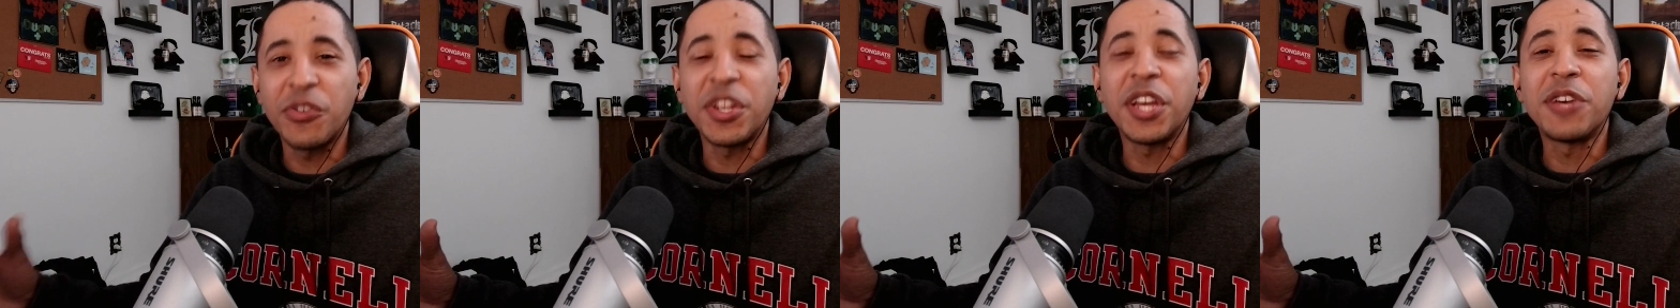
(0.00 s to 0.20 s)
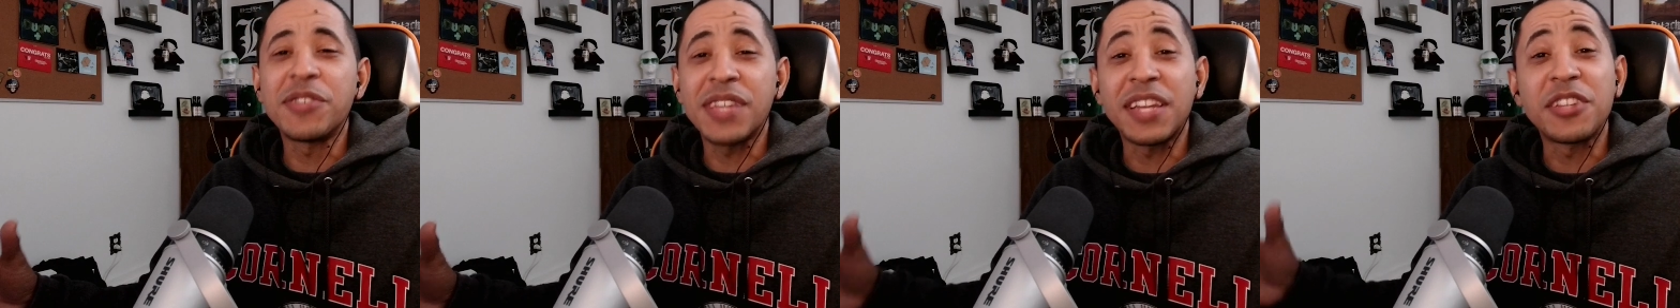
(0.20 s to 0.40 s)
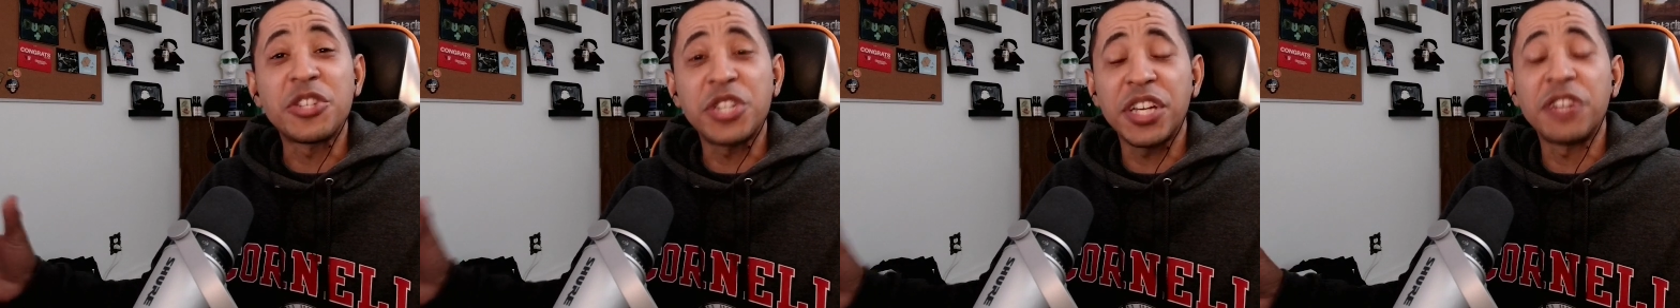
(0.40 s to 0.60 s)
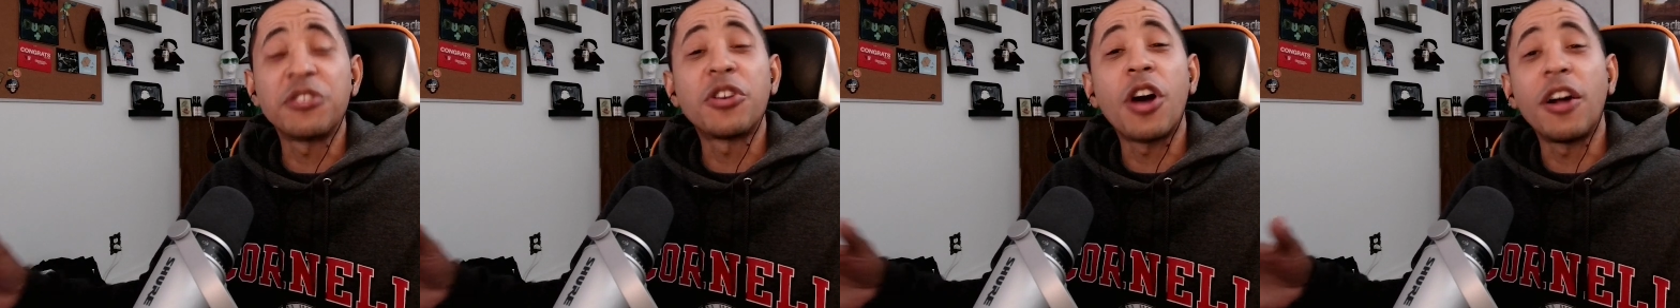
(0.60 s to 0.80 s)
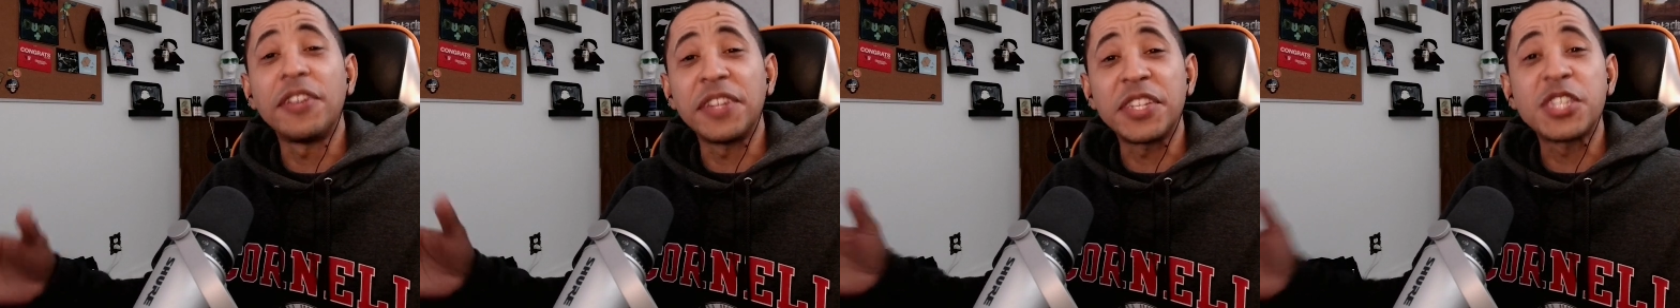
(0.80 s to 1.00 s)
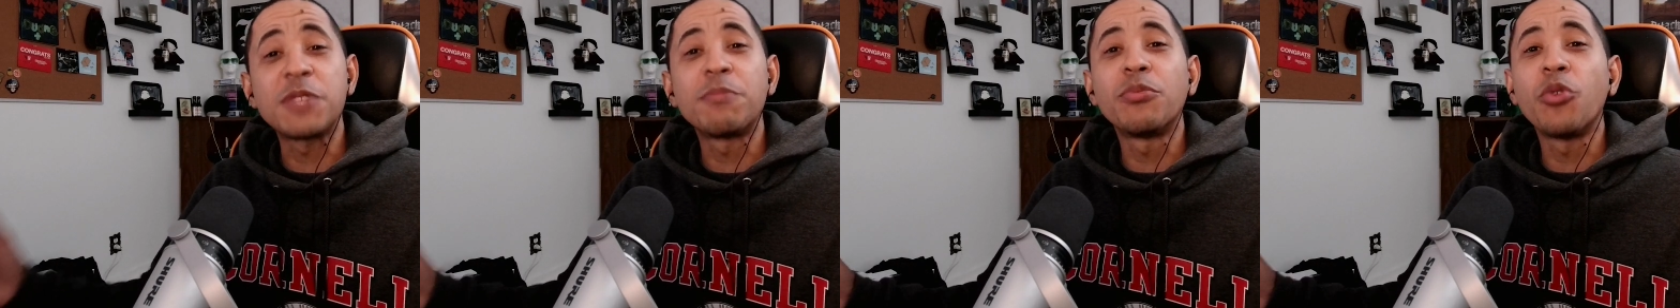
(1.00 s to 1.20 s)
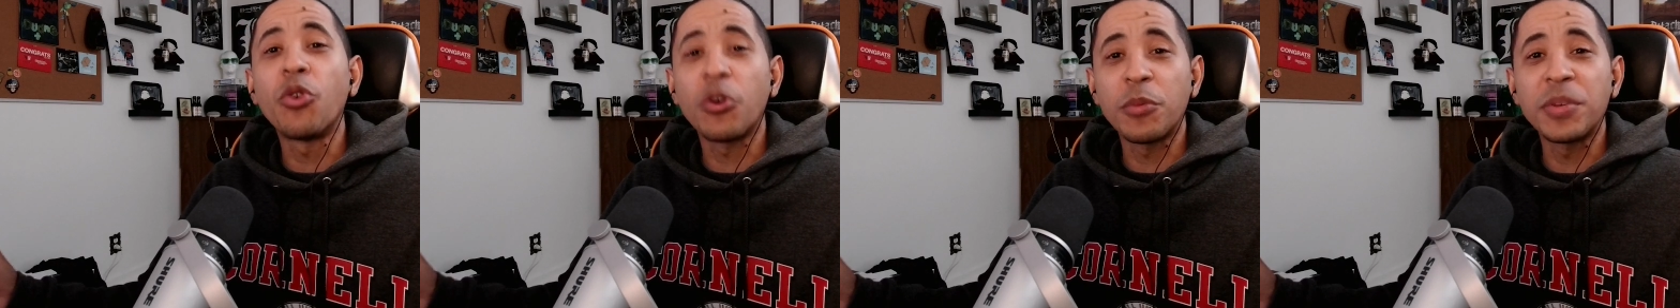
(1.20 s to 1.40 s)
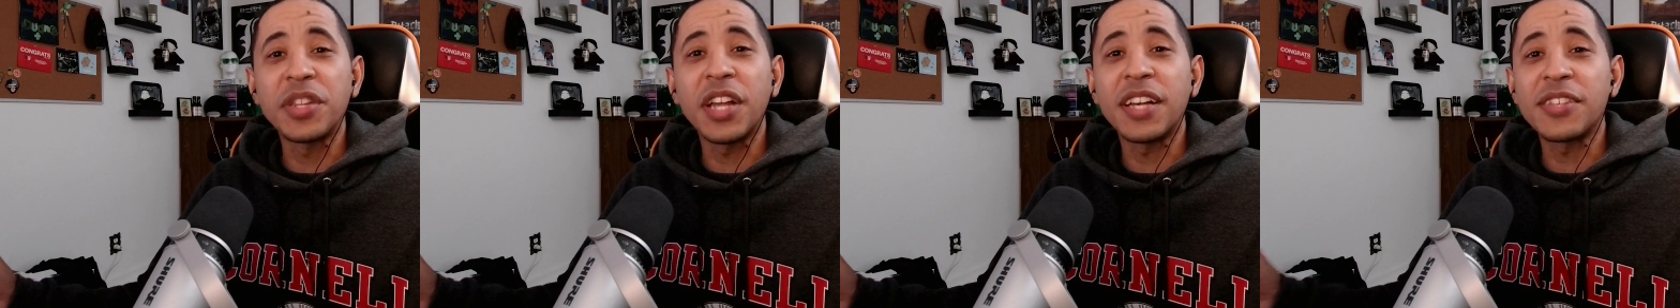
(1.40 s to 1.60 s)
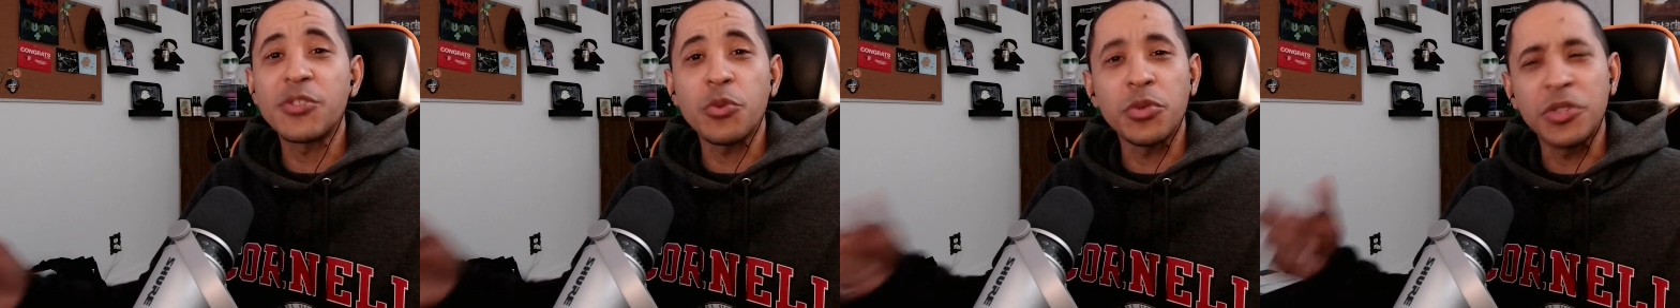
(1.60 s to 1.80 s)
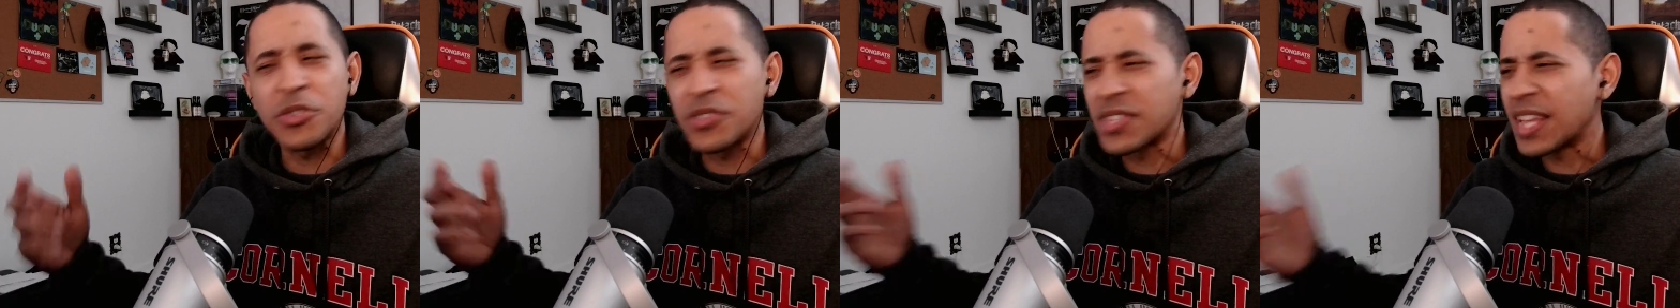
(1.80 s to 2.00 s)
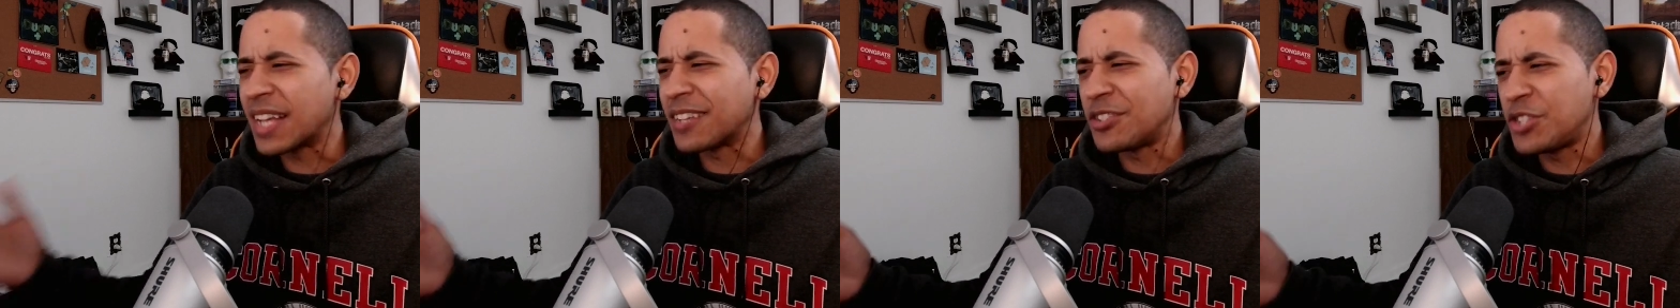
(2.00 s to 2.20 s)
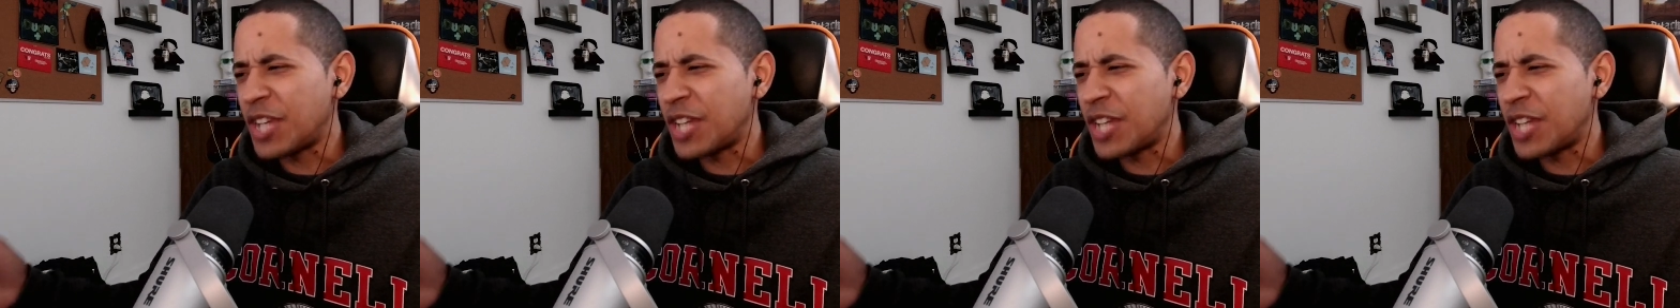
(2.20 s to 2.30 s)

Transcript: videos on a channel called Explore With Us, or there's like